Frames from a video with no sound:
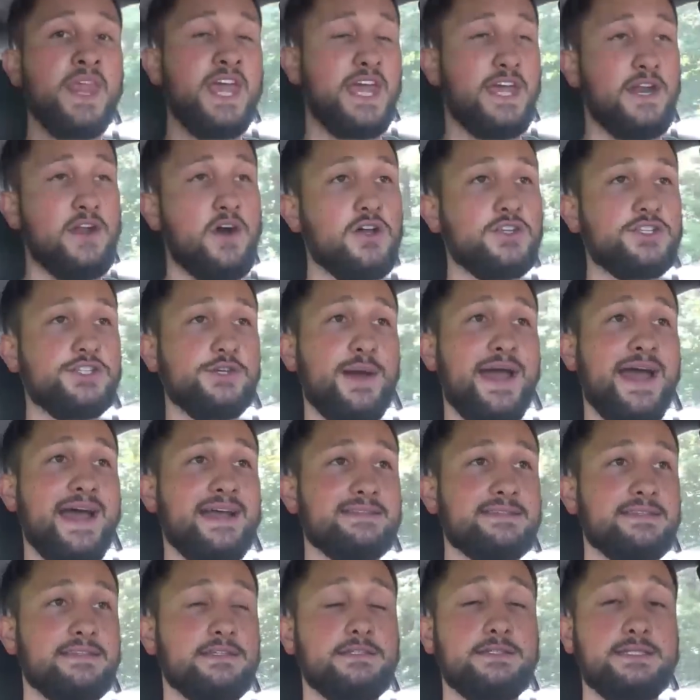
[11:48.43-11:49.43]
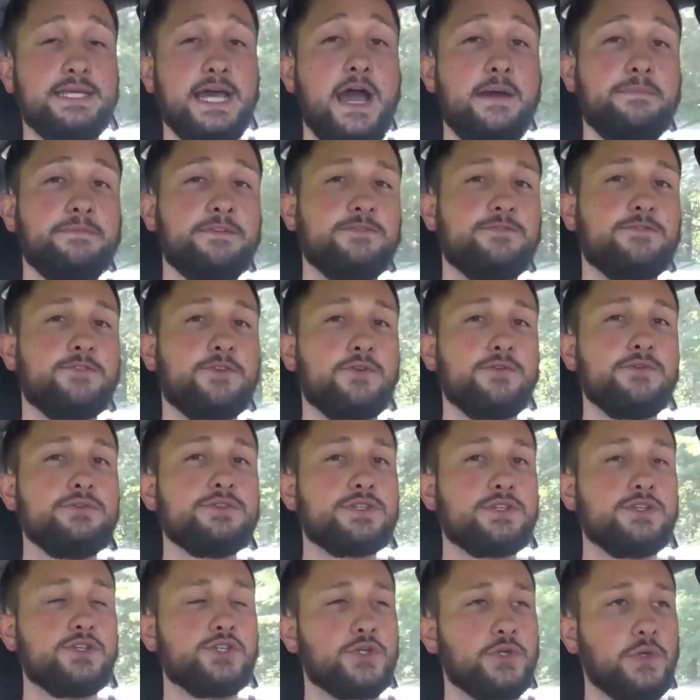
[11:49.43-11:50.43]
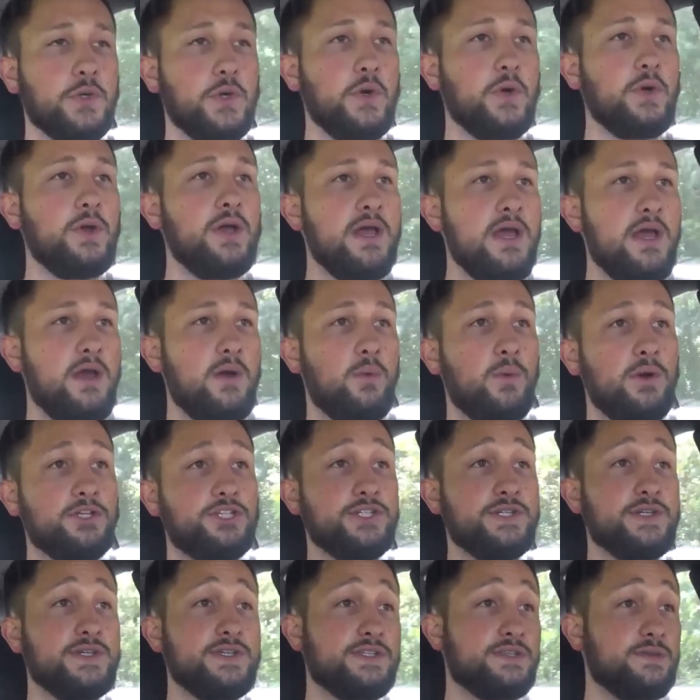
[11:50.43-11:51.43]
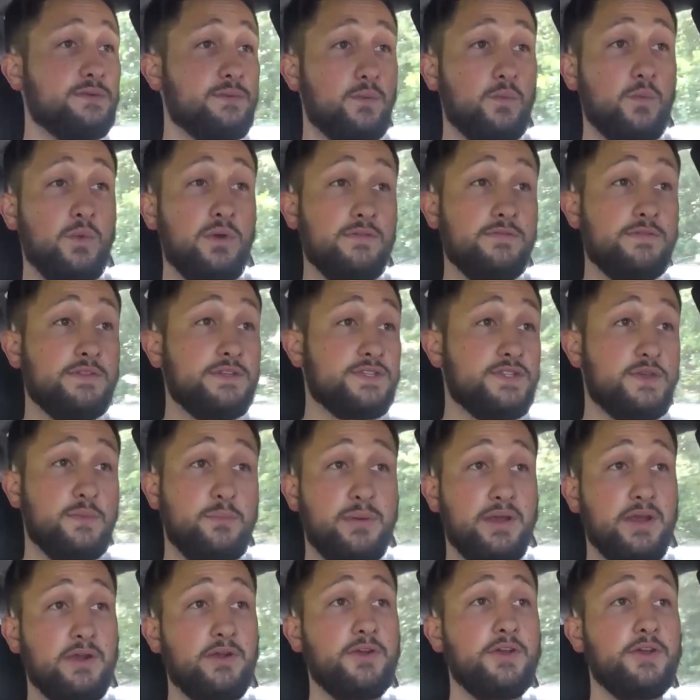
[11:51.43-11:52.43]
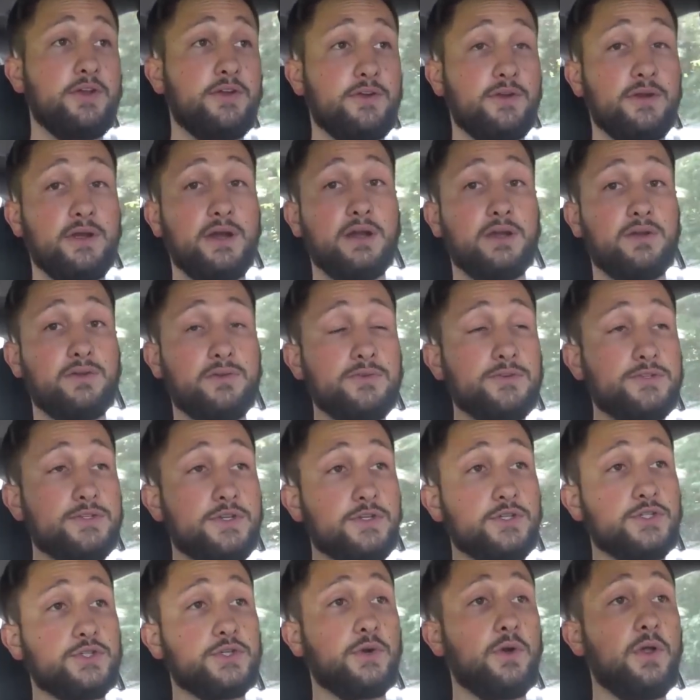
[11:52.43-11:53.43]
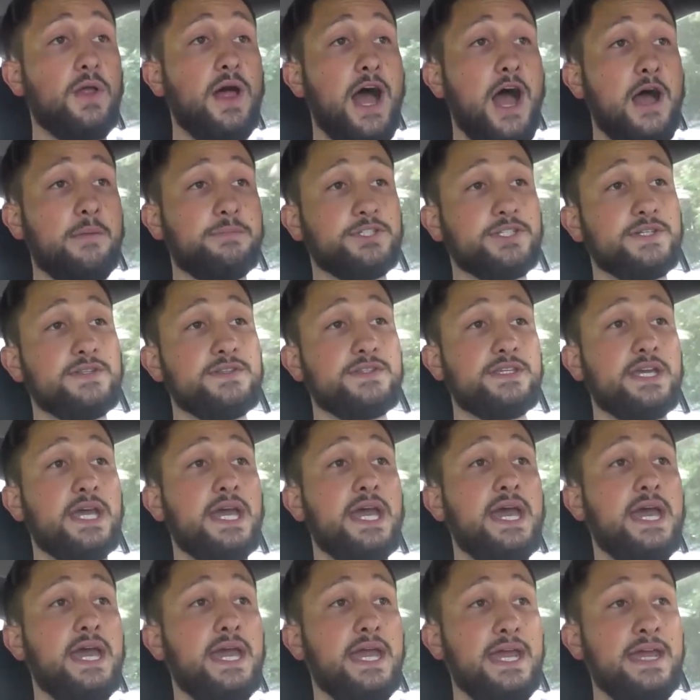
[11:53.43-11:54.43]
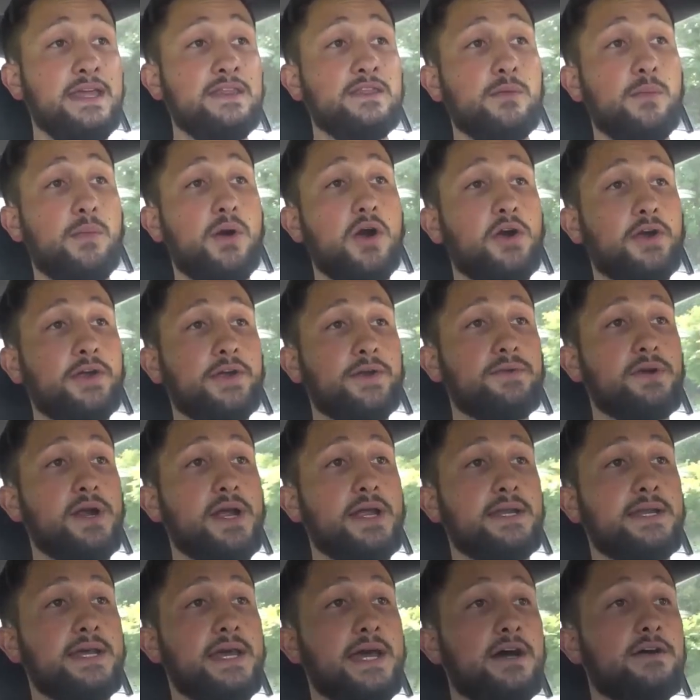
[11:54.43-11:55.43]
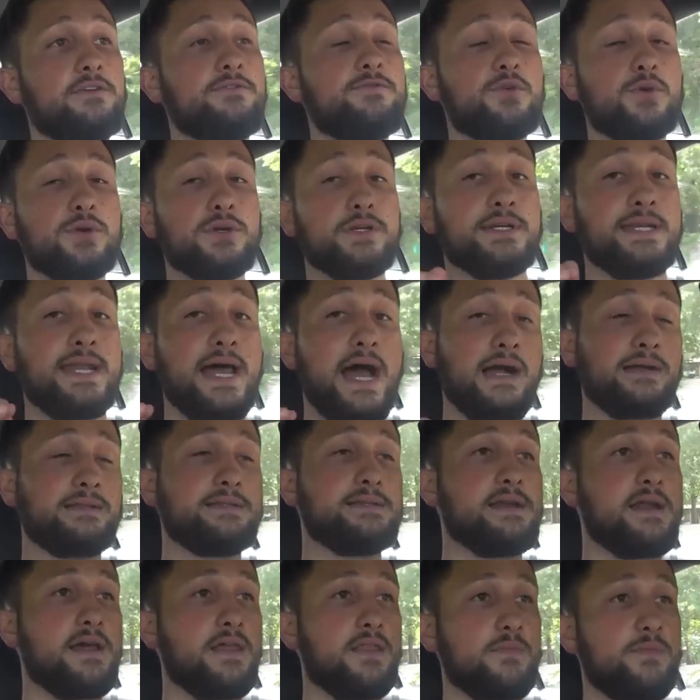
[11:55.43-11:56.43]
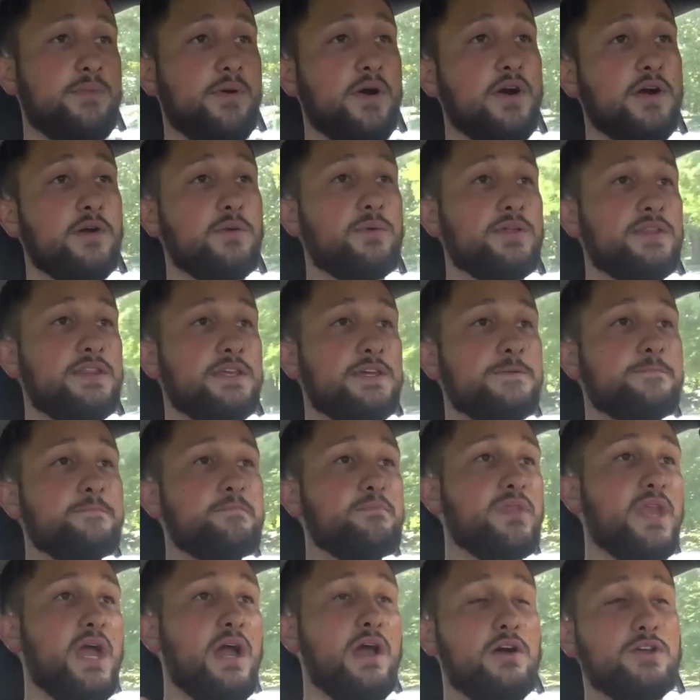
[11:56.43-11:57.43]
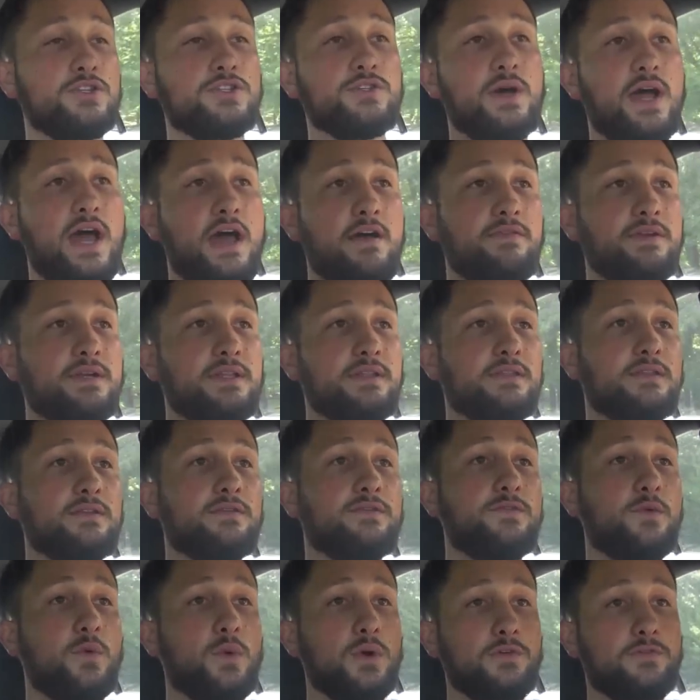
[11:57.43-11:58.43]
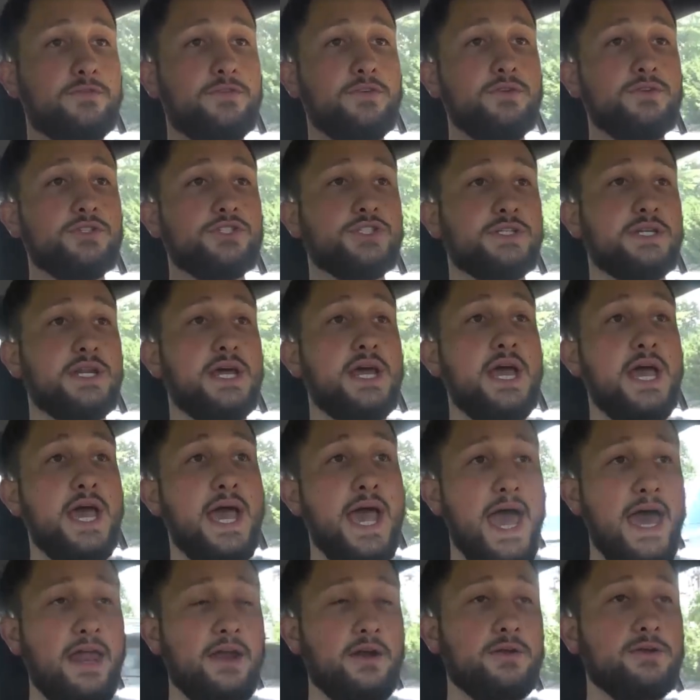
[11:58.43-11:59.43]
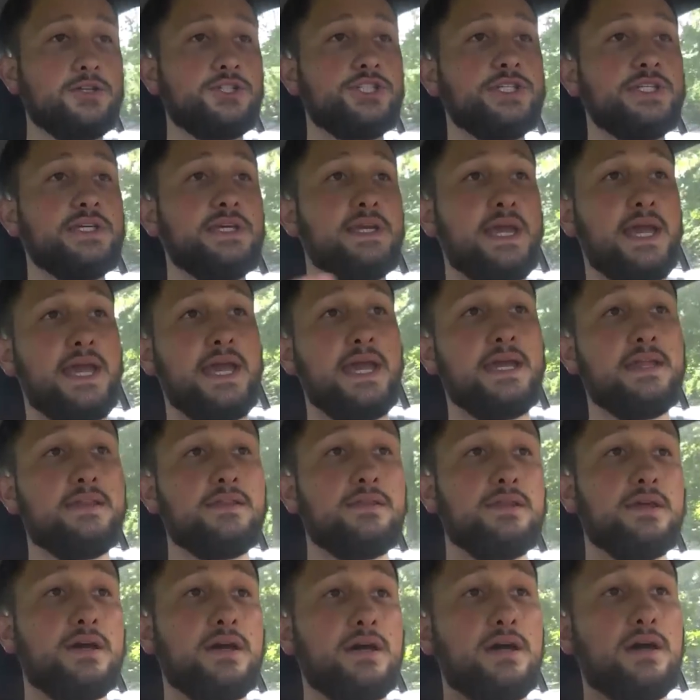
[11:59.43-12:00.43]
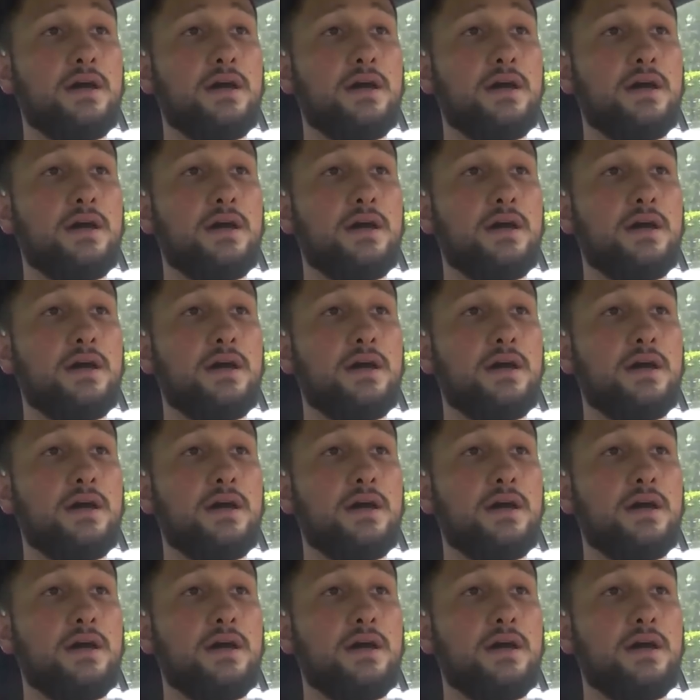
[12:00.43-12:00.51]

It also has the adaptive cruise control, which is one of the superior cruise control options in the market right now. Ford knocked it out of the park with it. I also have it in the Ford Fusion Energy and the,